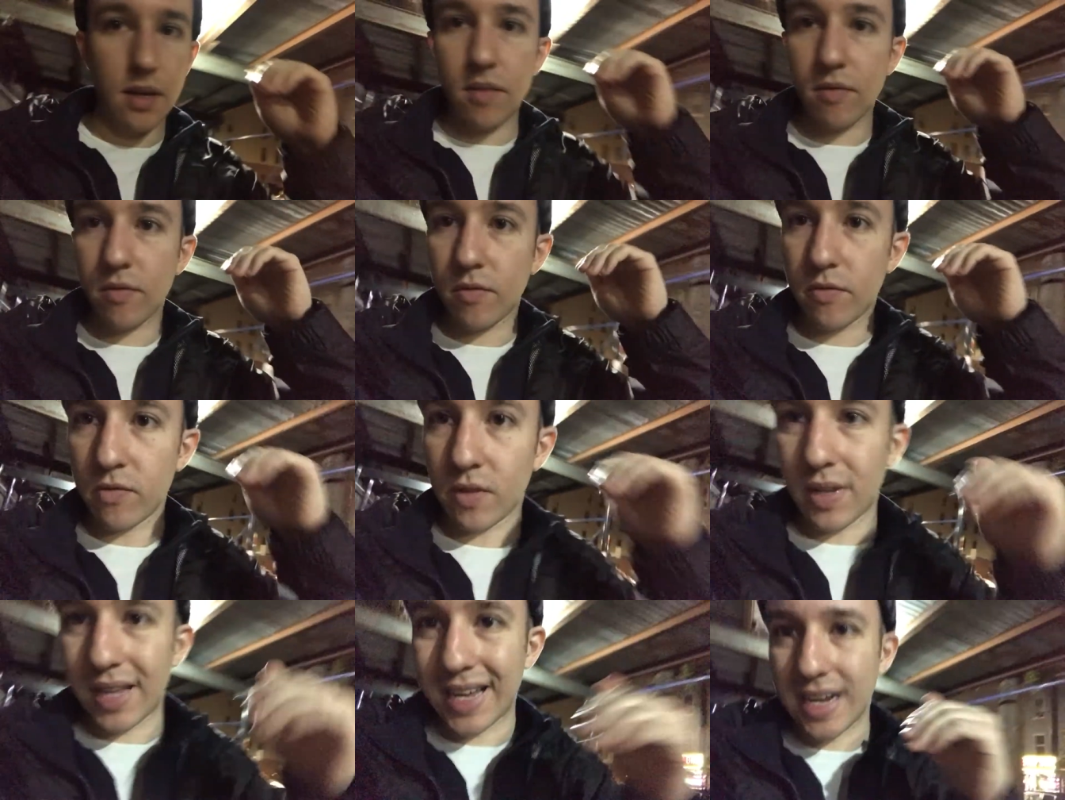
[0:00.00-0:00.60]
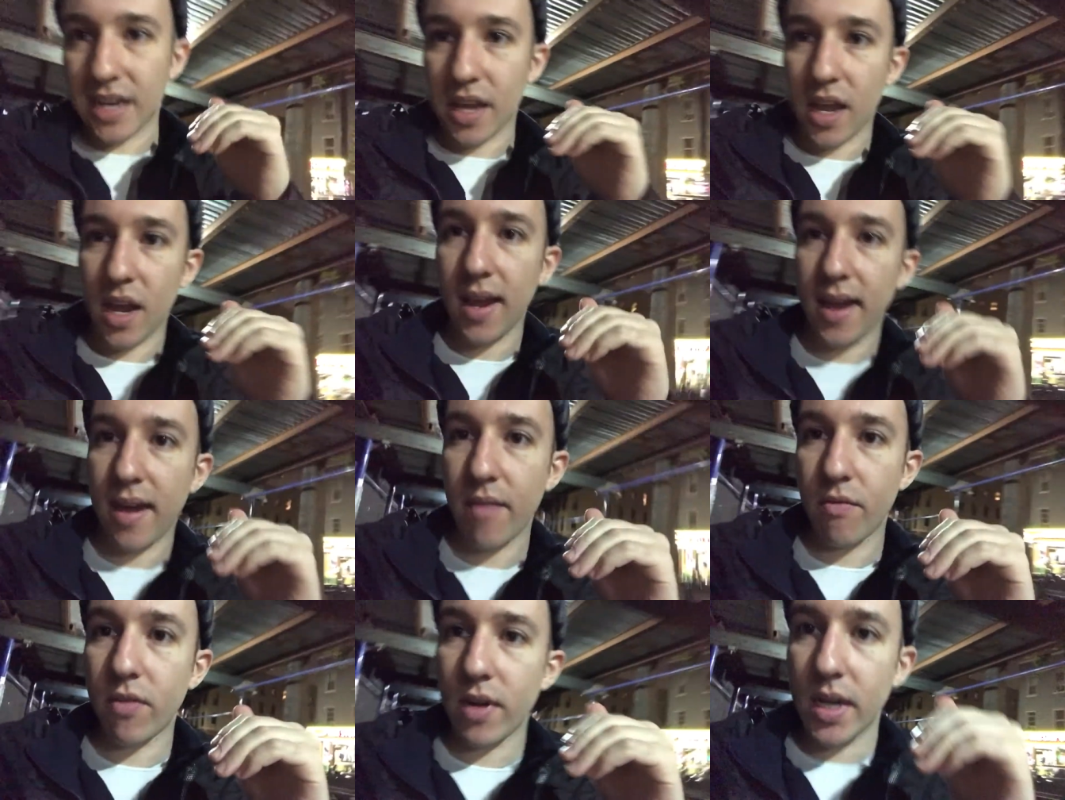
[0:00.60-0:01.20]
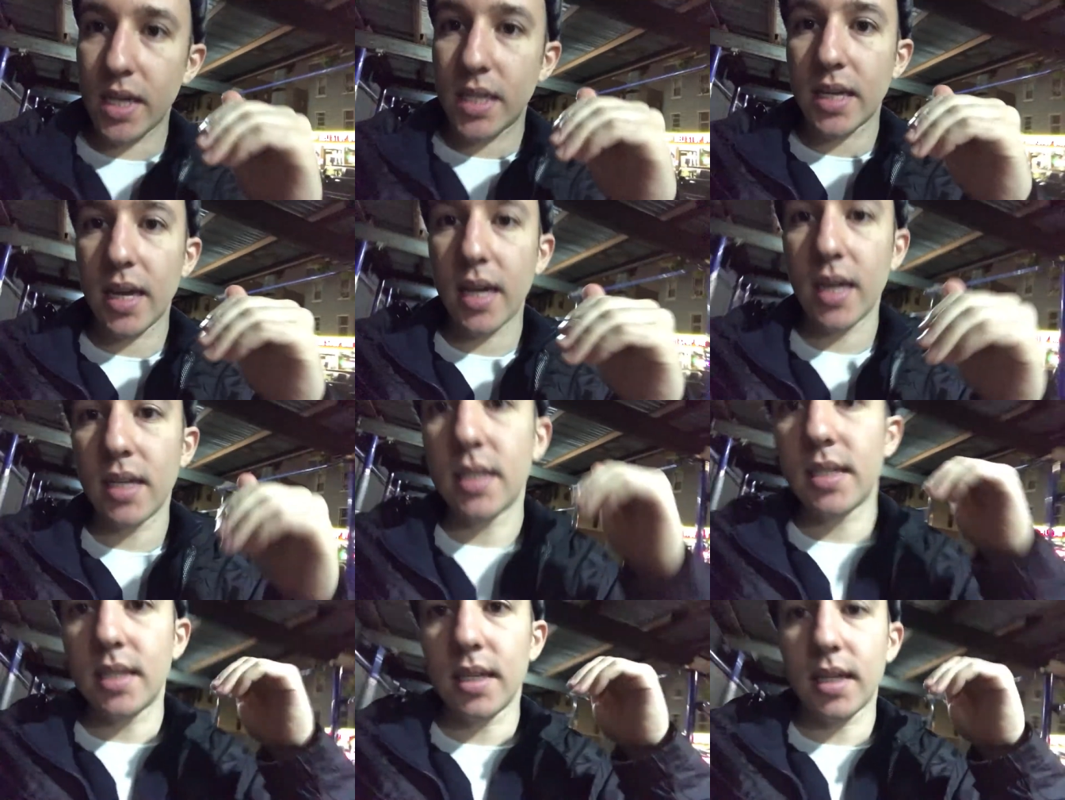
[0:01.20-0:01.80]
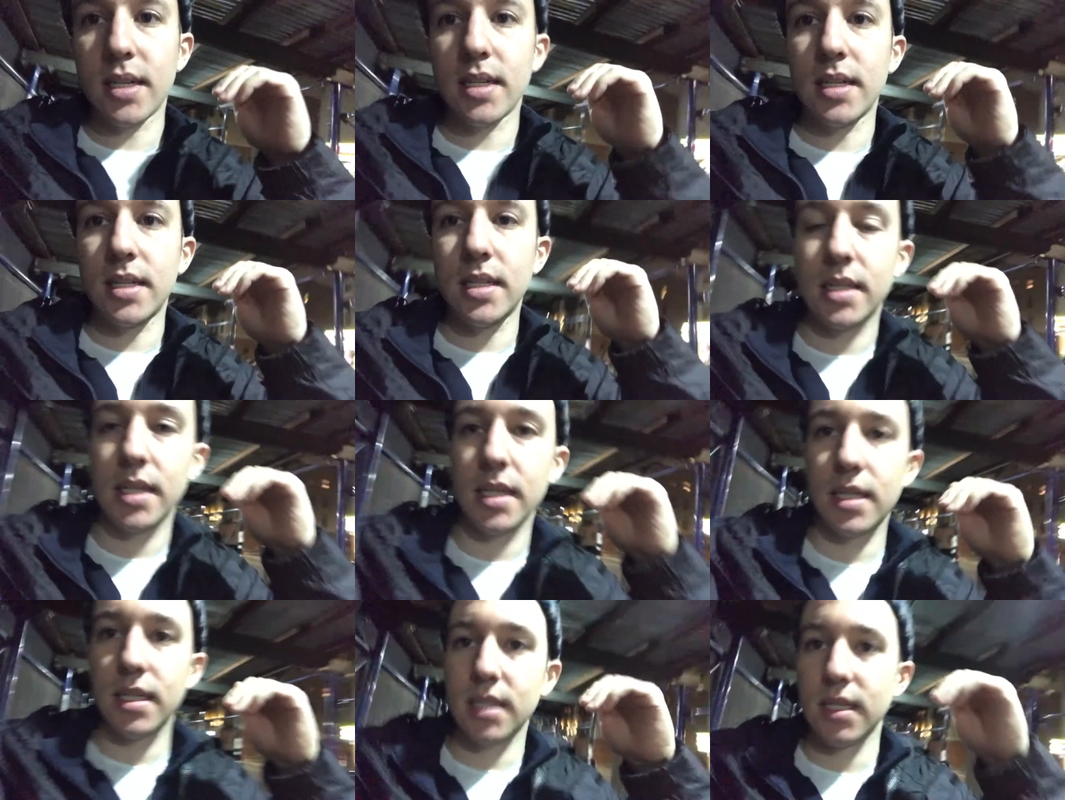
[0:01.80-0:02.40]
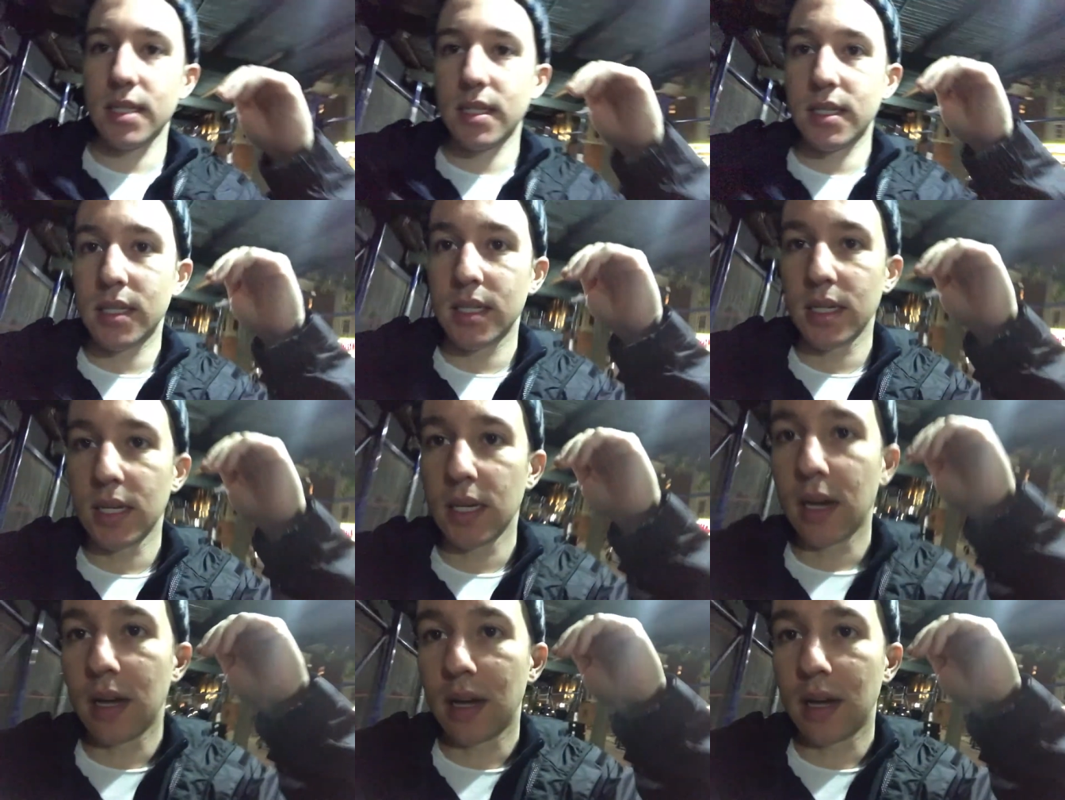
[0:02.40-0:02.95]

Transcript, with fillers: of vlogging every day. It's the consistency